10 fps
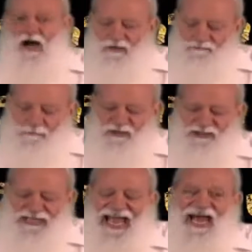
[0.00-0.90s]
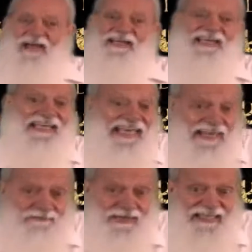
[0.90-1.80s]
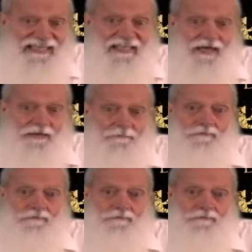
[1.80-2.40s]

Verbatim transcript: of the Messiah living